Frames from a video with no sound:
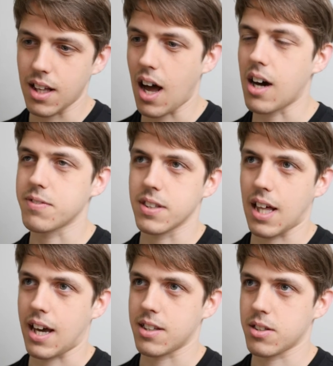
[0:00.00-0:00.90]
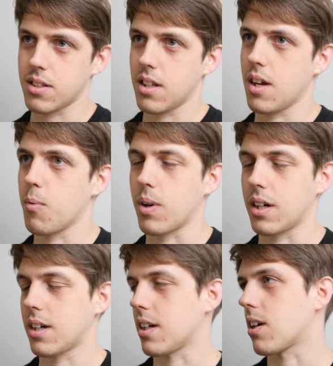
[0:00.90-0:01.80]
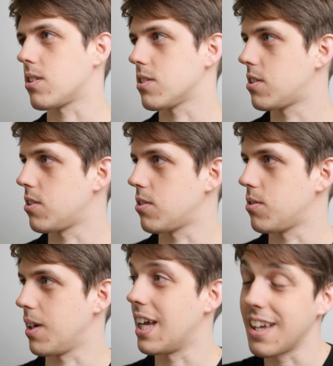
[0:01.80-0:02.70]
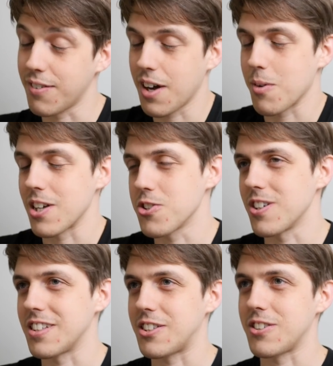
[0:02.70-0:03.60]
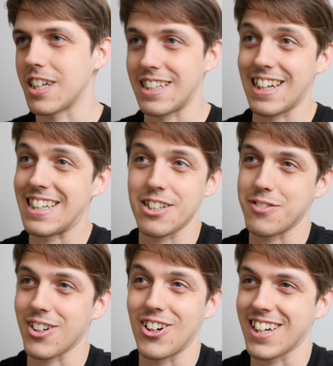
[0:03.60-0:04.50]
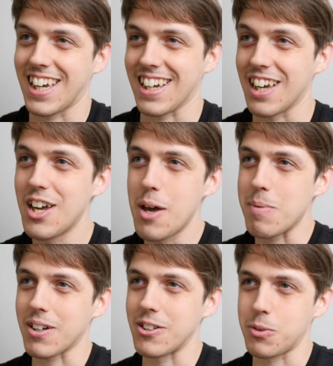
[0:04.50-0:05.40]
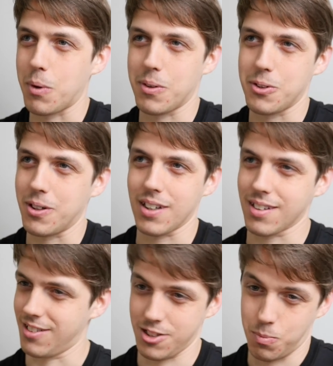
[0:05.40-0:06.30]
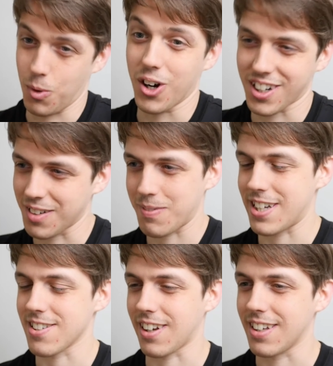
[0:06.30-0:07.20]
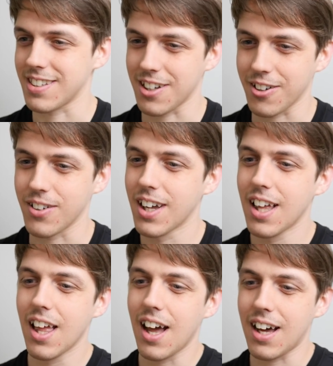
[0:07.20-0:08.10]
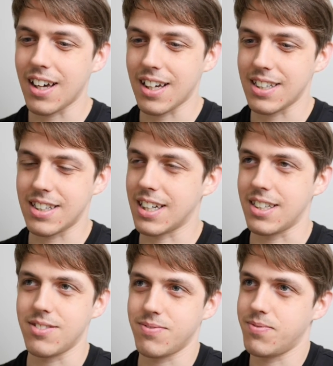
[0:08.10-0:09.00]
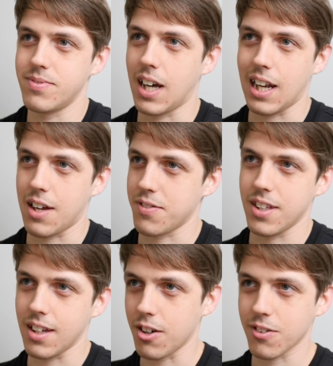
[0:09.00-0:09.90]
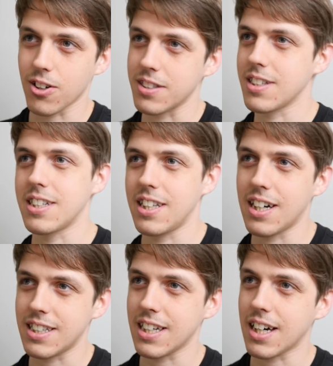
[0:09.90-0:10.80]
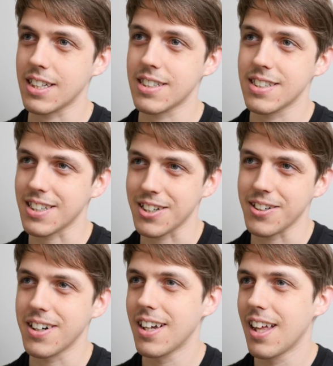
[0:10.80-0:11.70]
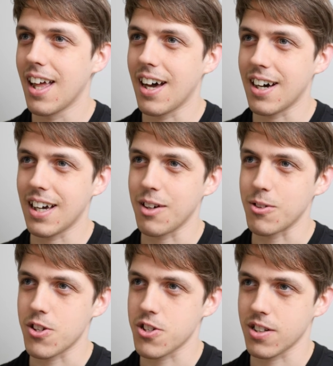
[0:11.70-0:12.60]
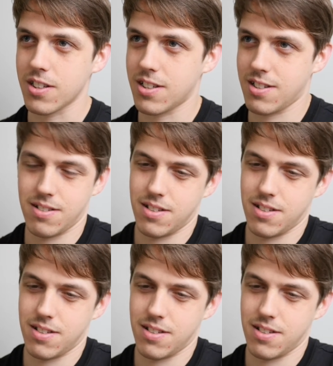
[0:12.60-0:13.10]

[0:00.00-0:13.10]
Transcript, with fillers: after that, when I joined ASUS, I did less overclocking because we were doing just work based on it. So I left the overclocking side to the RD guys. So it was just